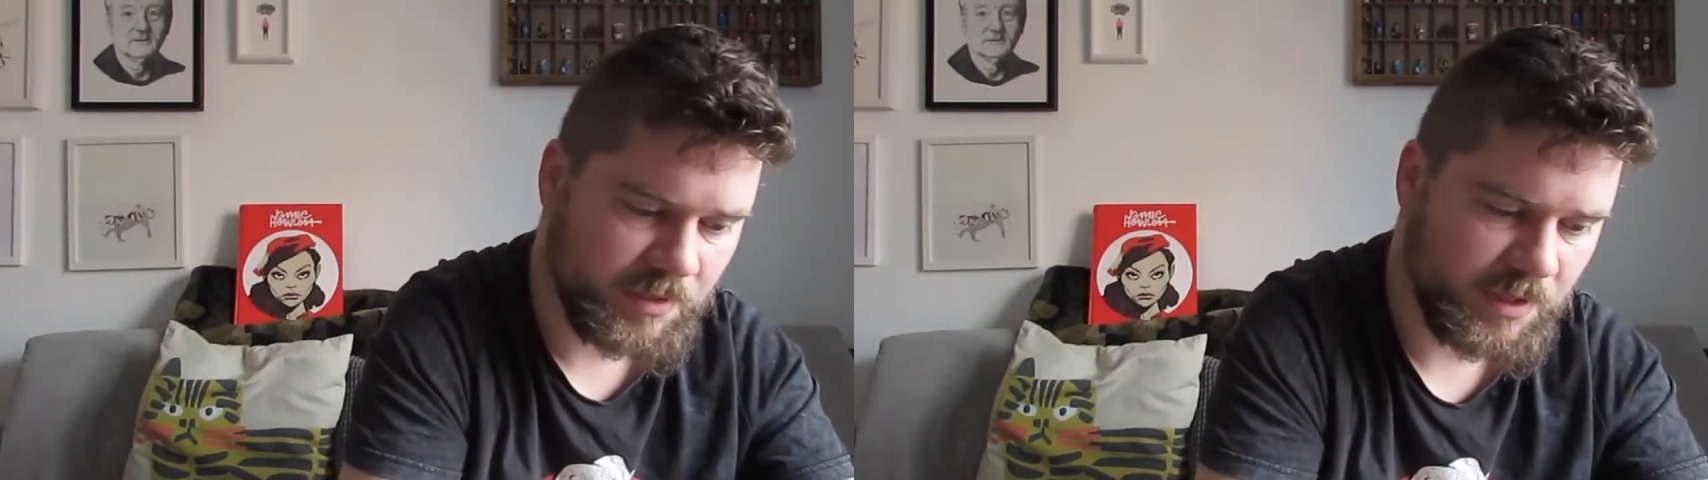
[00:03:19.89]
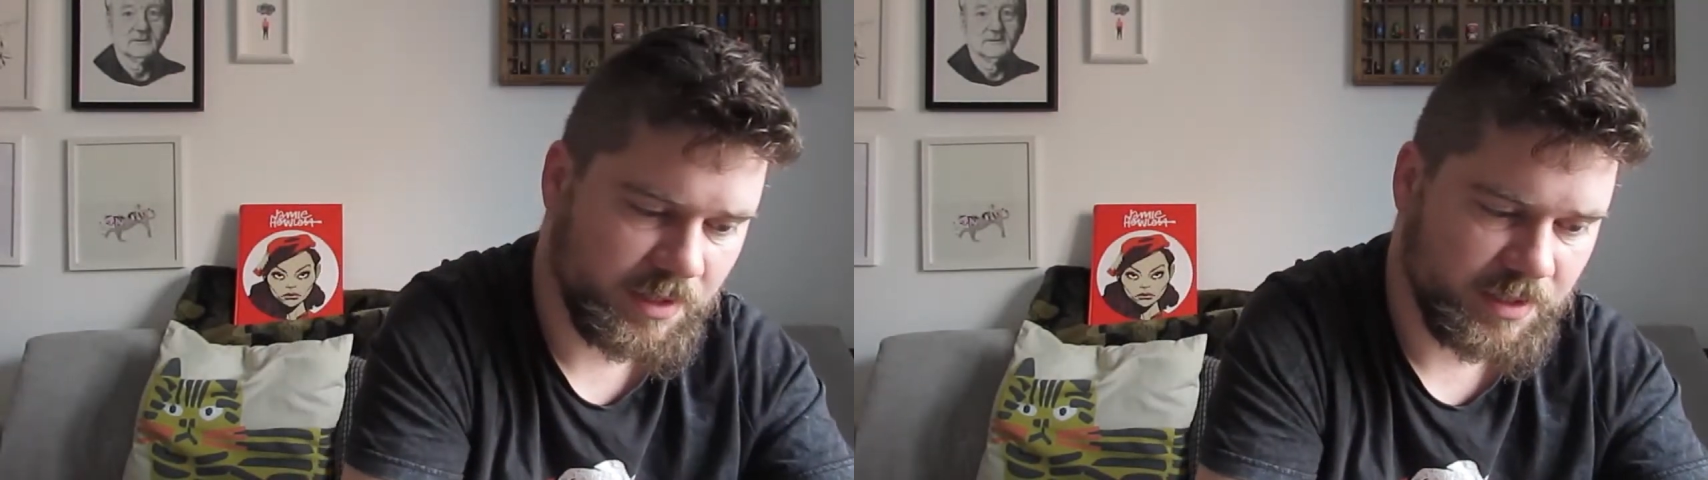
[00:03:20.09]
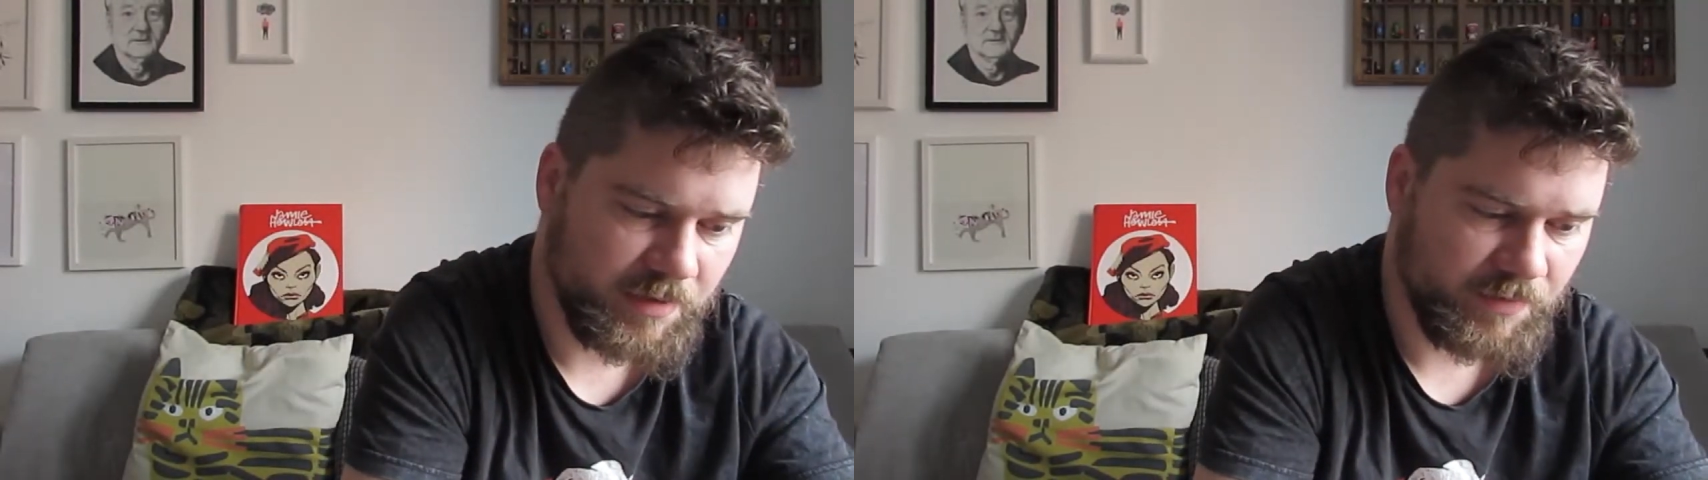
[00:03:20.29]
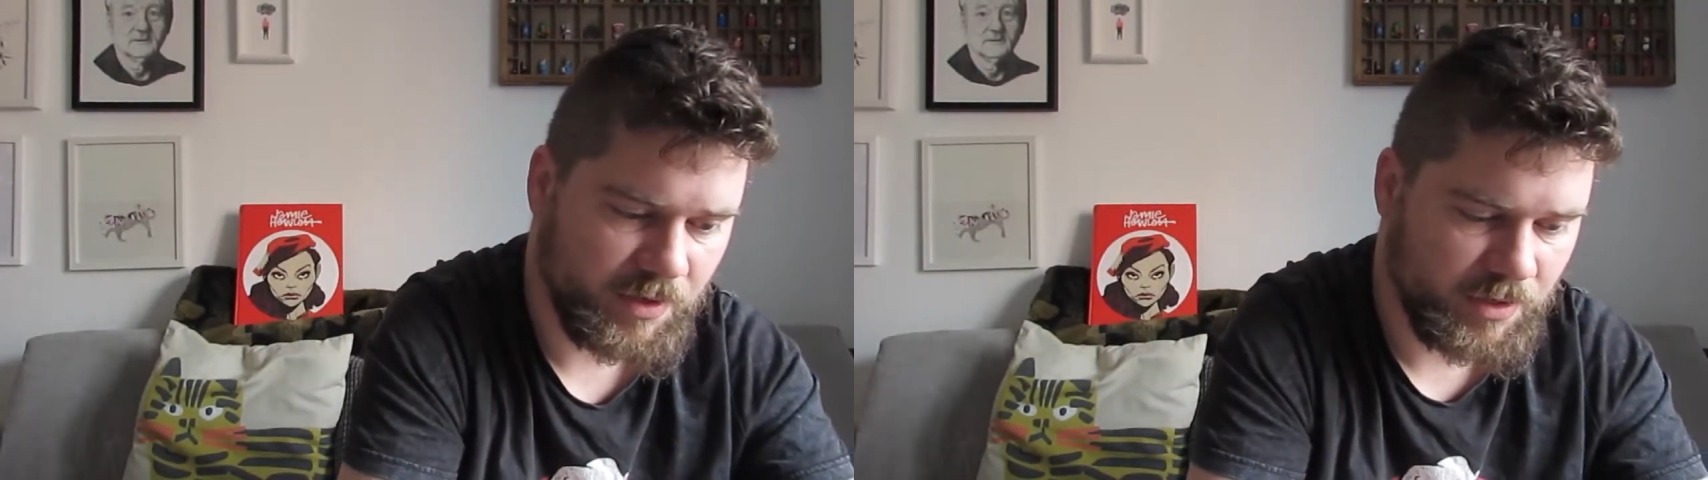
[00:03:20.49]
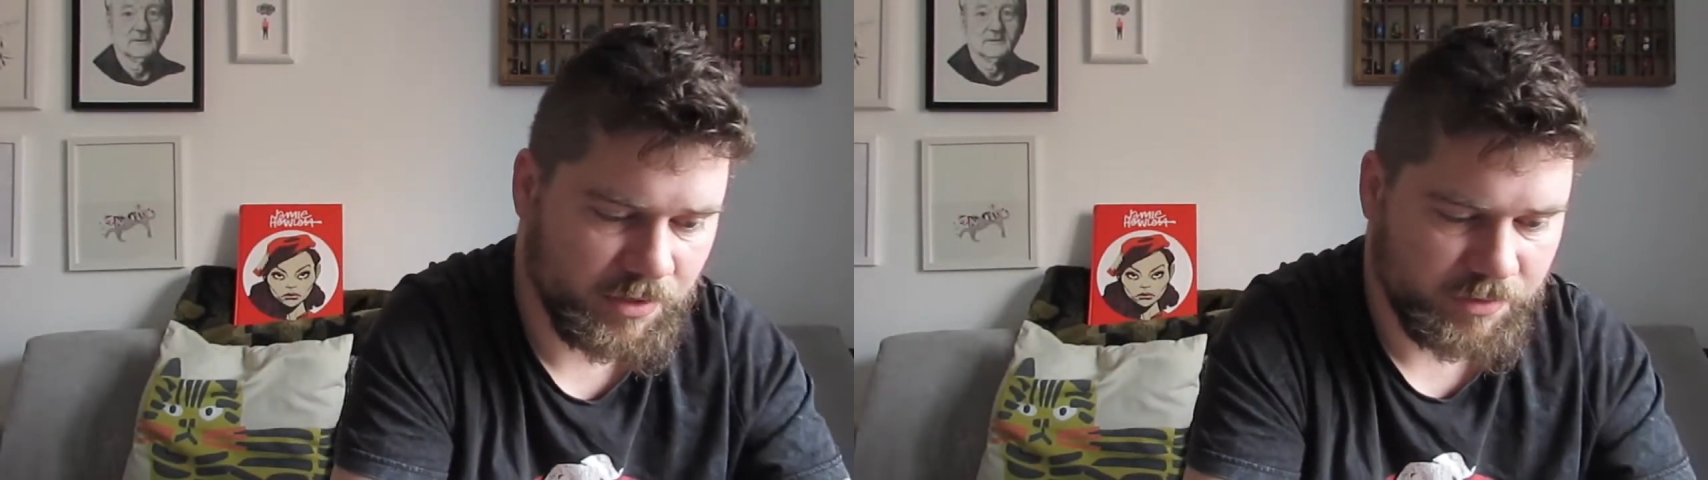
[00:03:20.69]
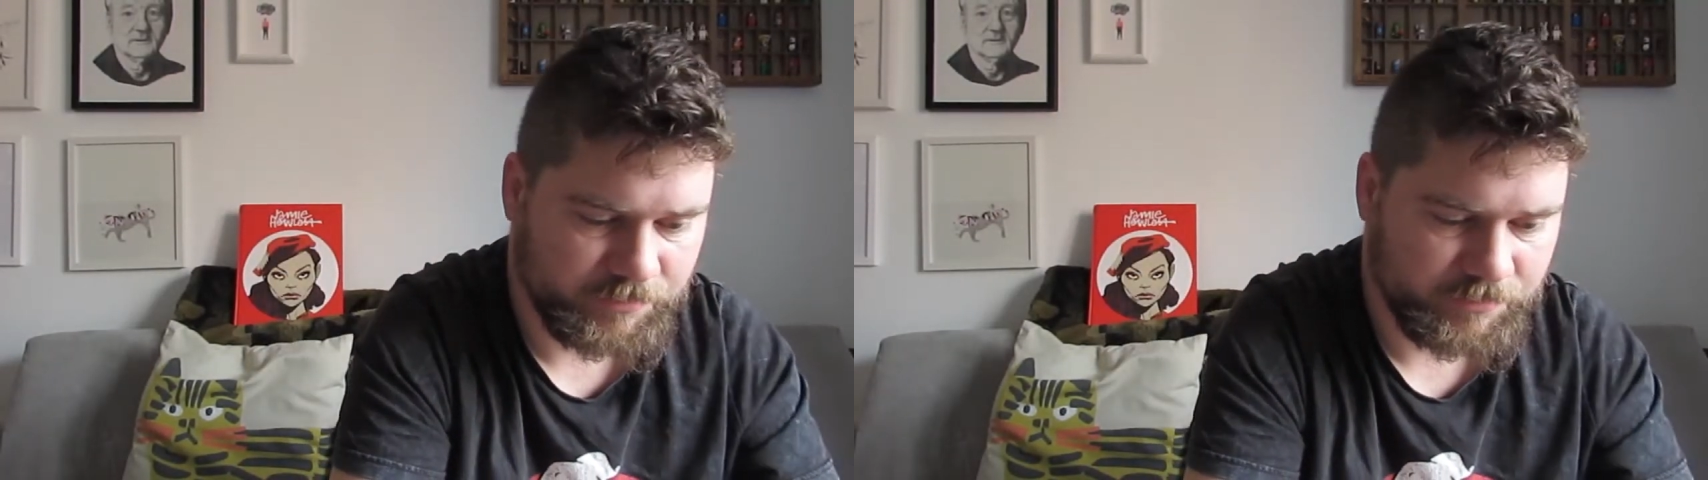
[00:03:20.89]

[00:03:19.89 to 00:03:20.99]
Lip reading: Let's have a look.